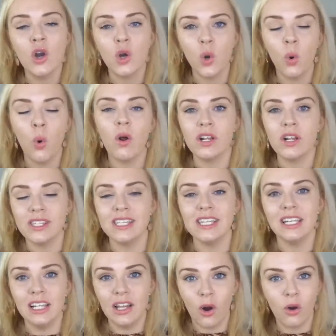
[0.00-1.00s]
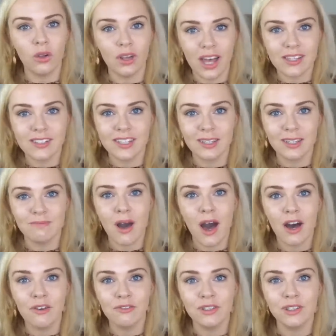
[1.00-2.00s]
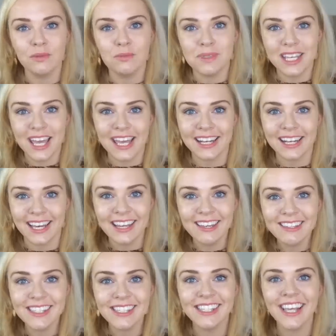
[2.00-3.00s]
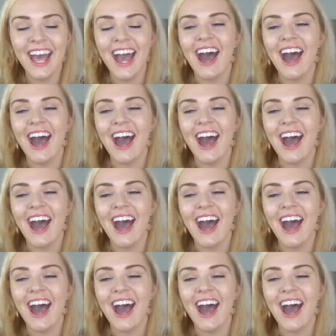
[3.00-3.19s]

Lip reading: quality long-lasting perfumes in it,